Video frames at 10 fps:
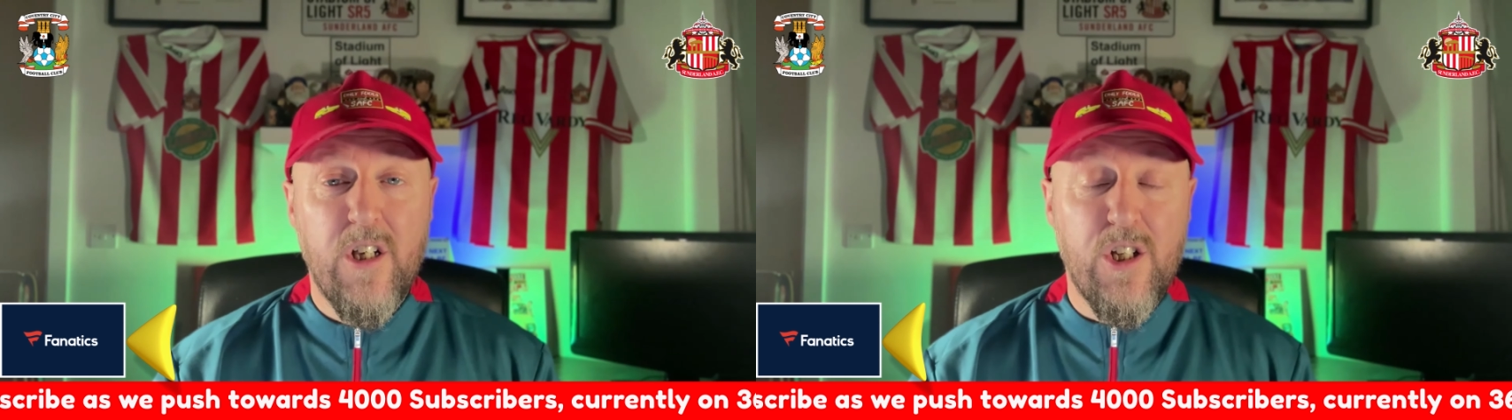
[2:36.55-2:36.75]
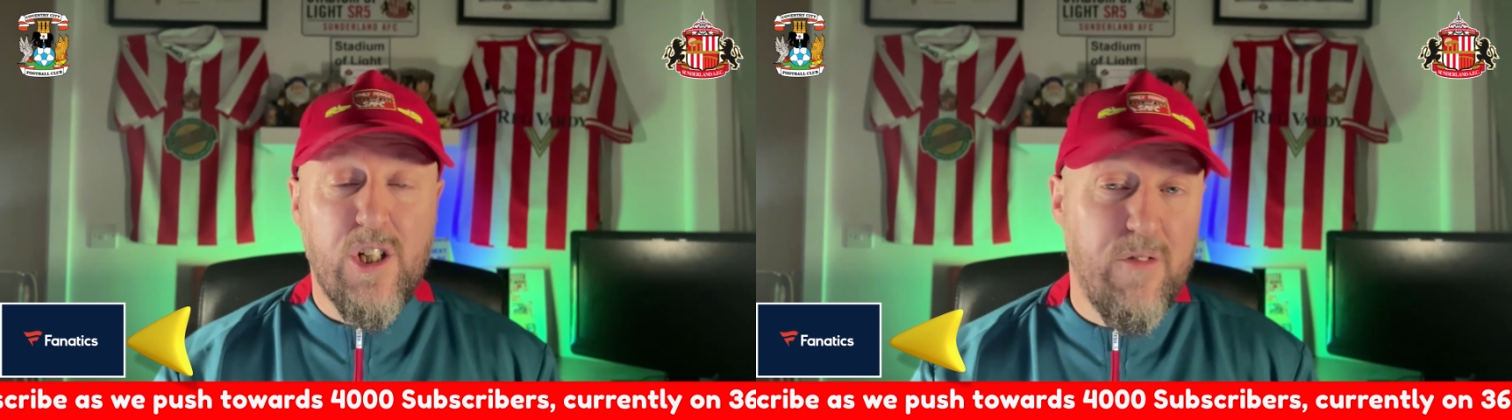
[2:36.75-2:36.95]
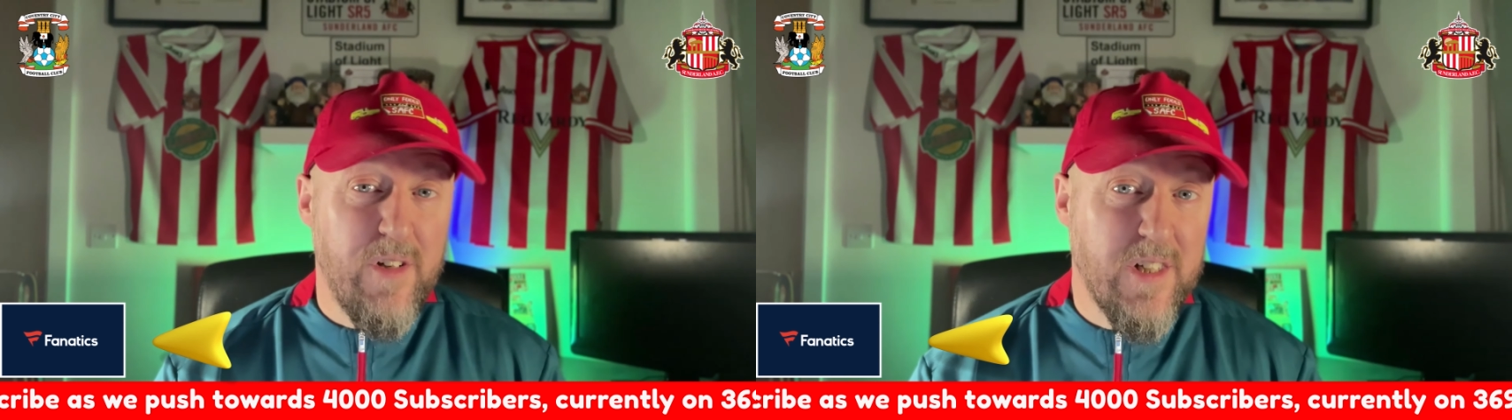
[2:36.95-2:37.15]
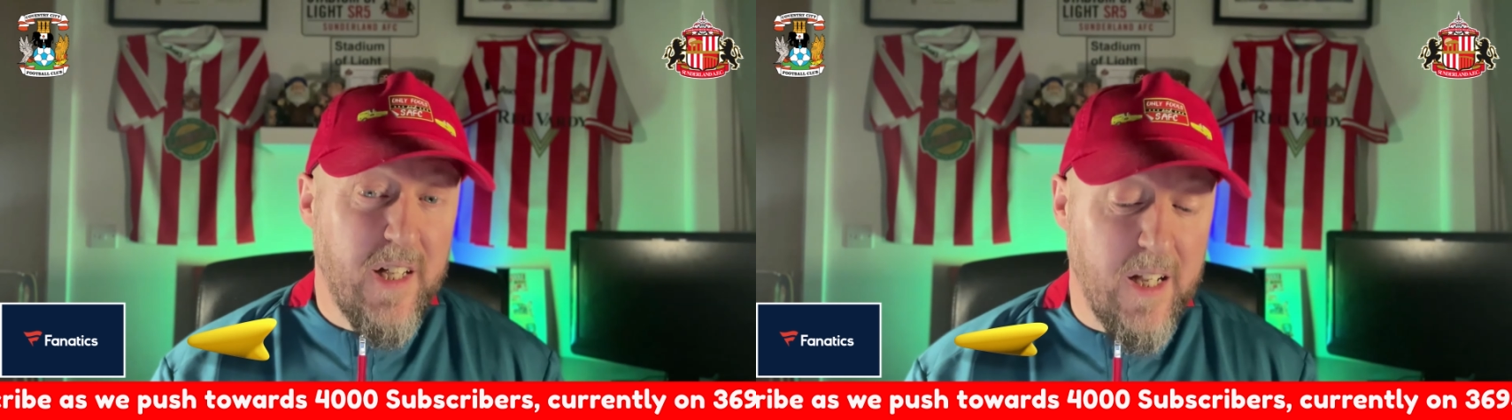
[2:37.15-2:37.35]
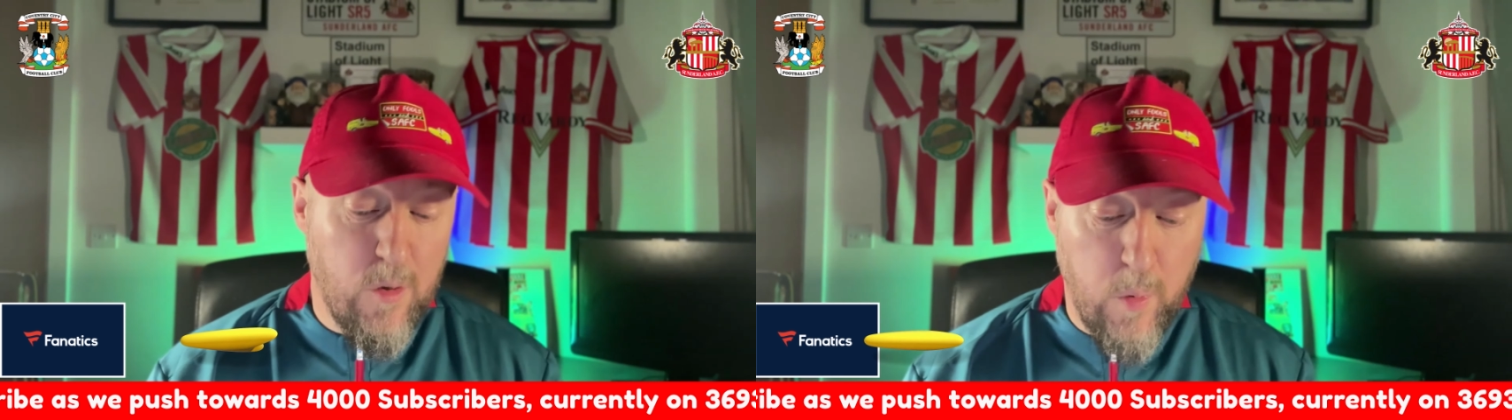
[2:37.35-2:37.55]
Sheffield
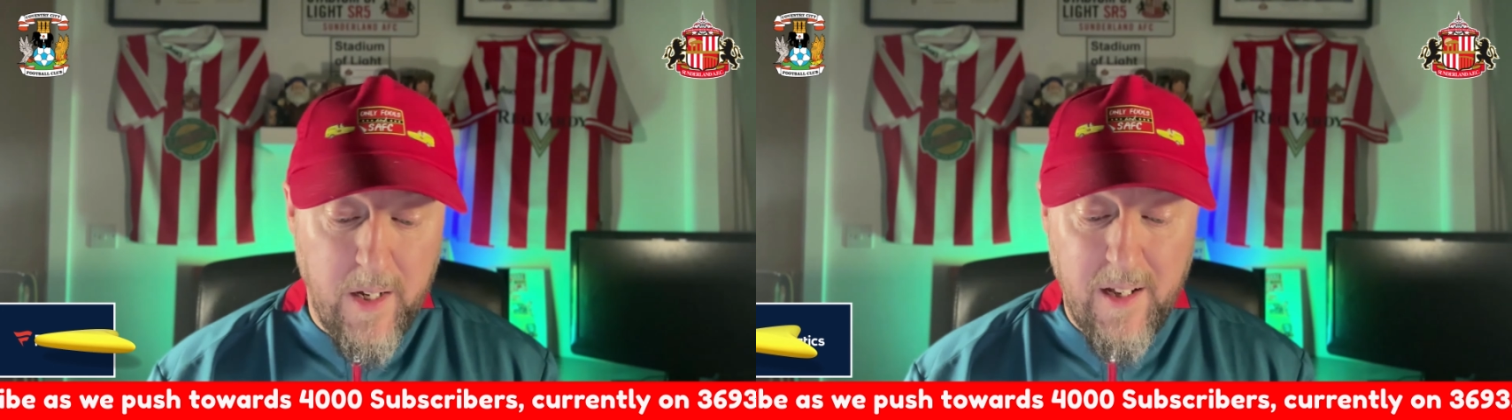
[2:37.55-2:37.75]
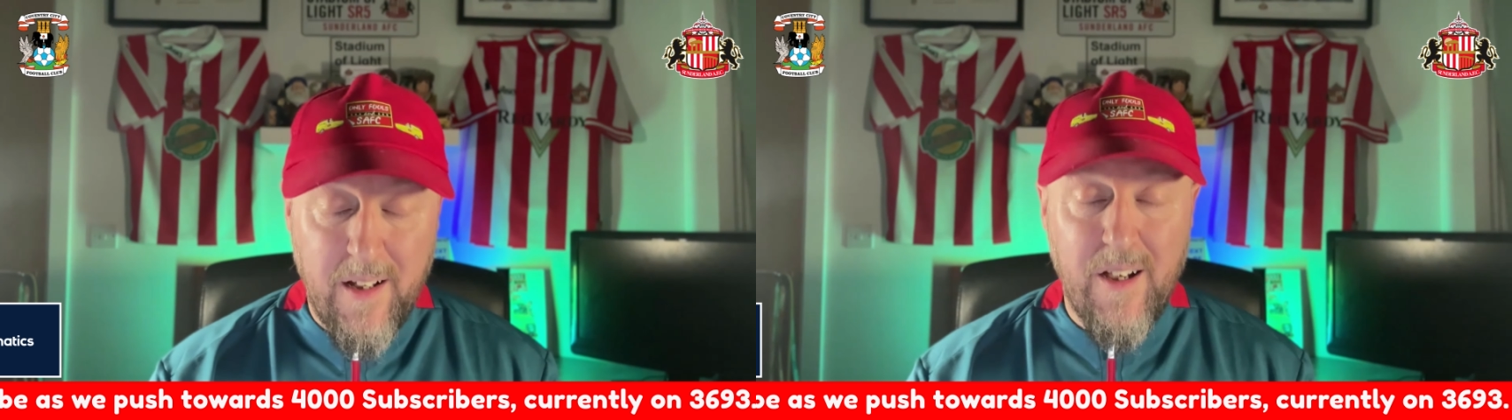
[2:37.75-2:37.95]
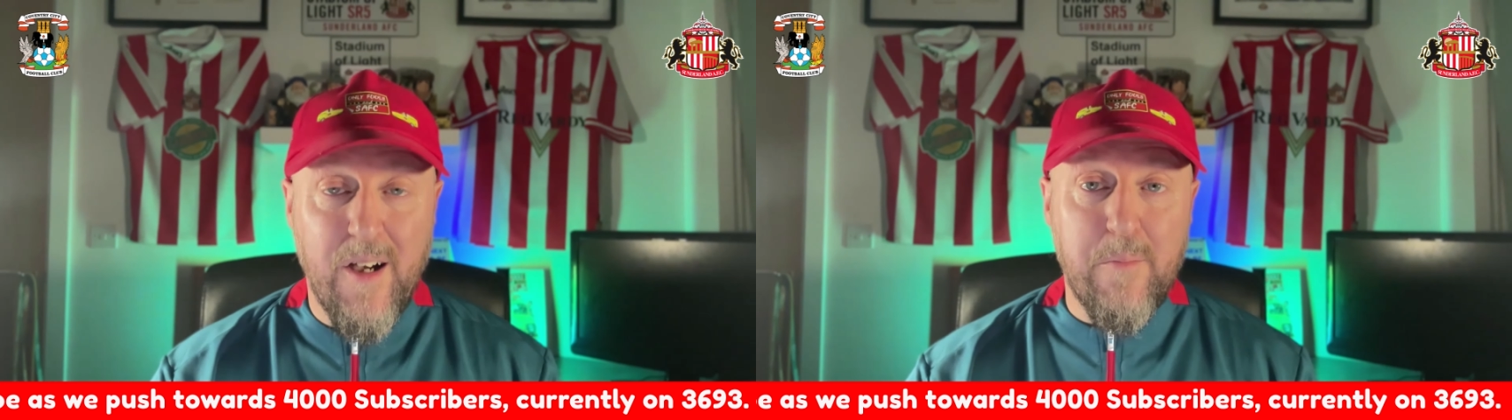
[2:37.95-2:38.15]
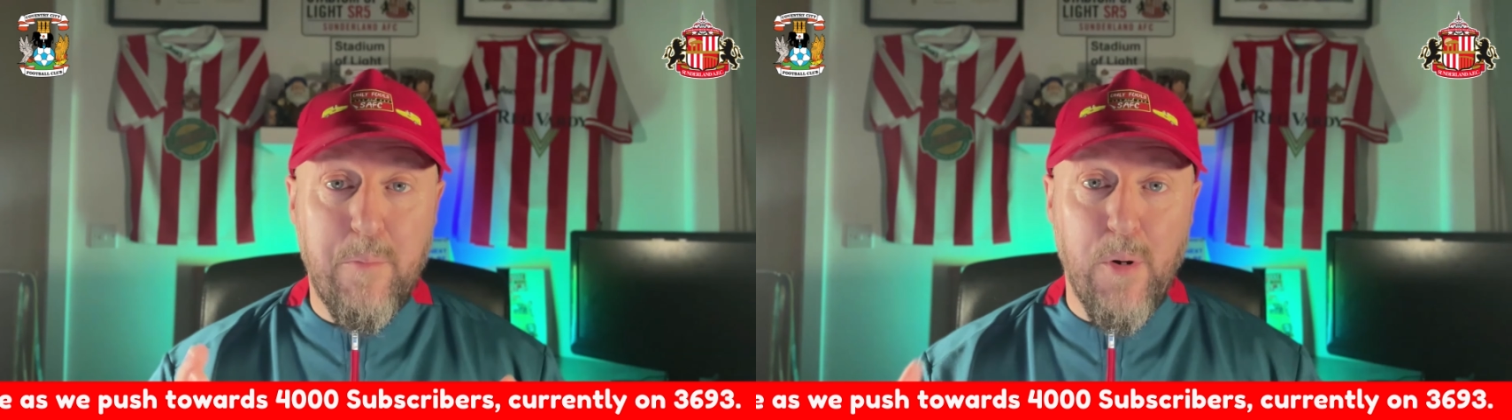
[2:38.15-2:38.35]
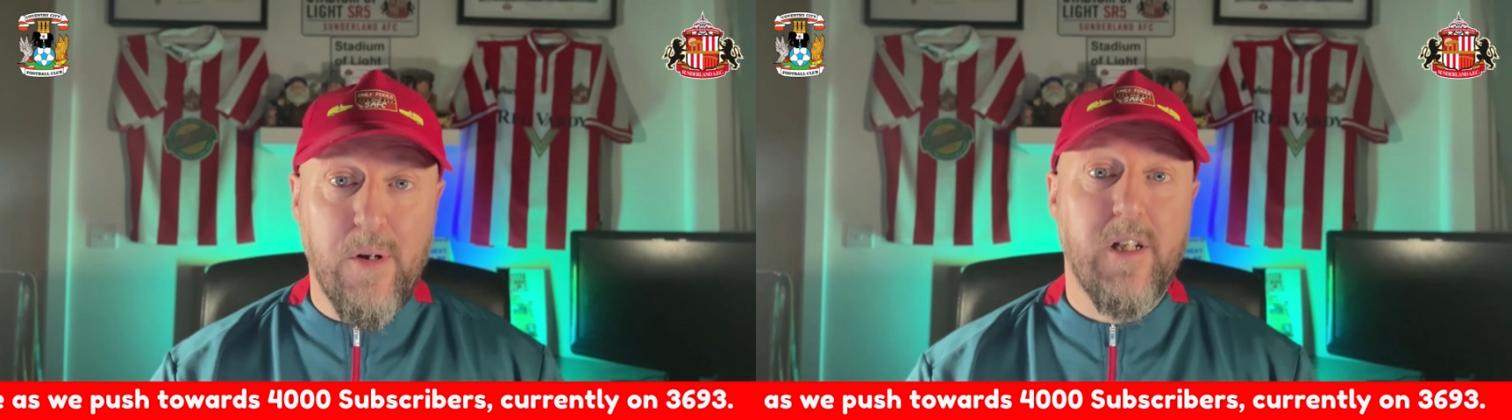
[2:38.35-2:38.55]
United away, and
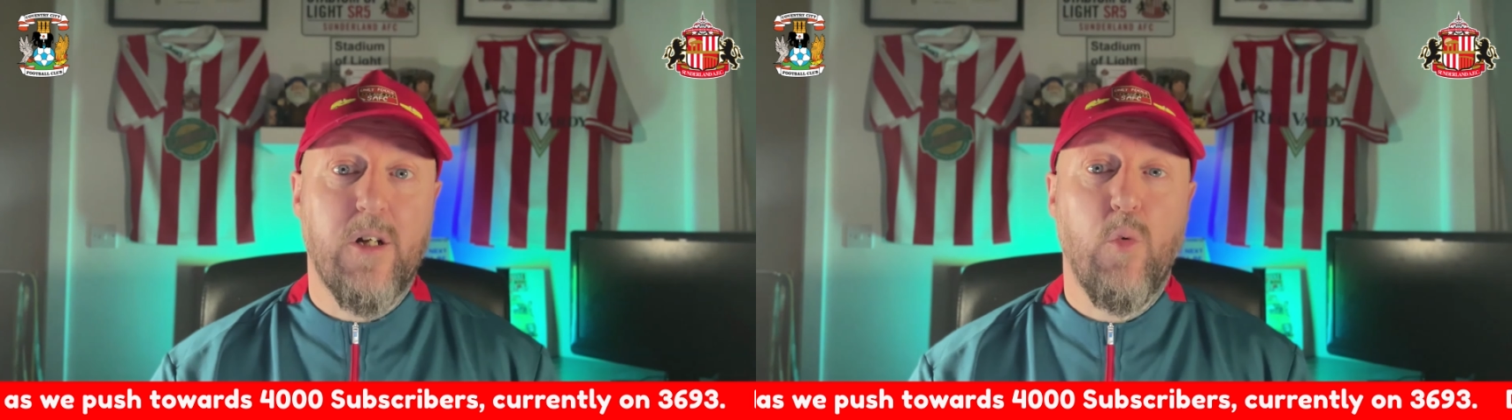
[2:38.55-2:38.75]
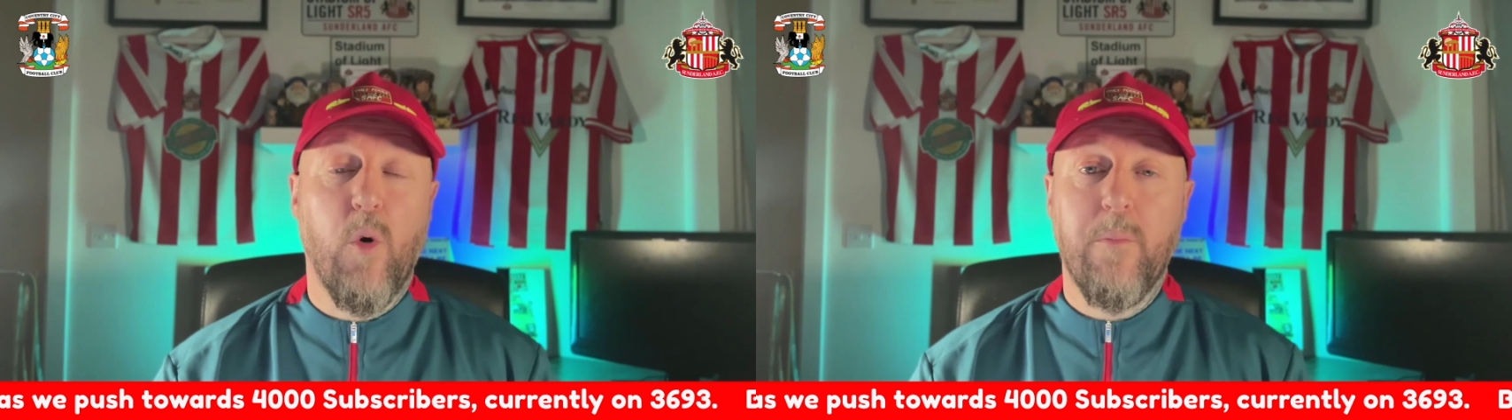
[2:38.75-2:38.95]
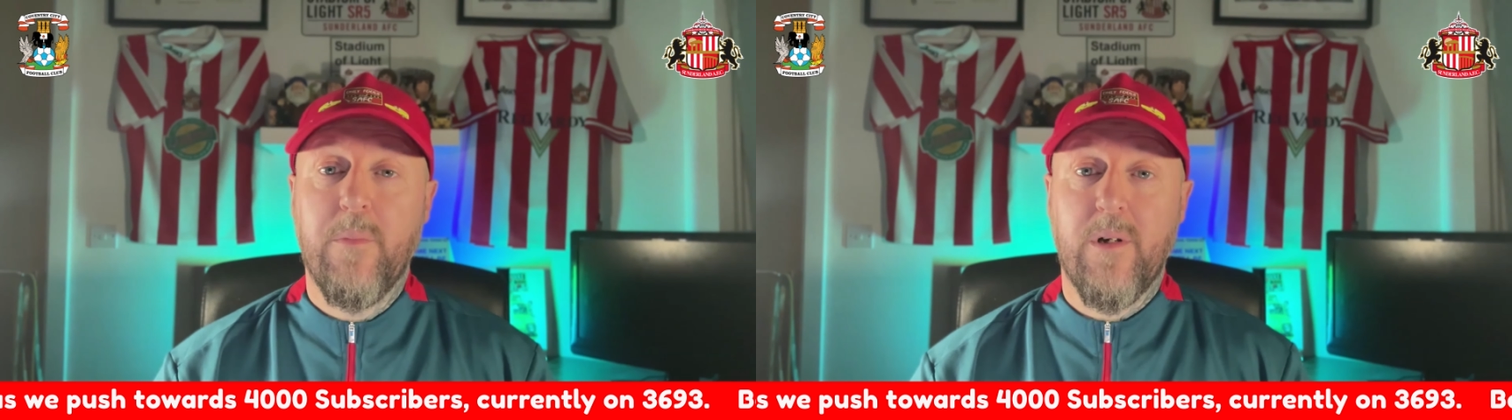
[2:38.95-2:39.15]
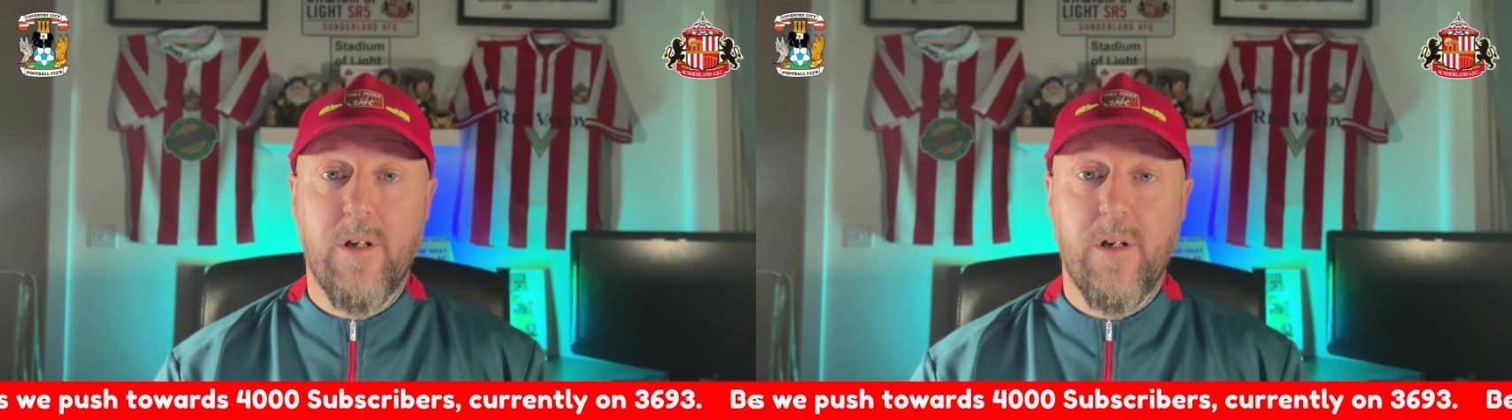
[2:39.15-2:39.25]
Burnley at home.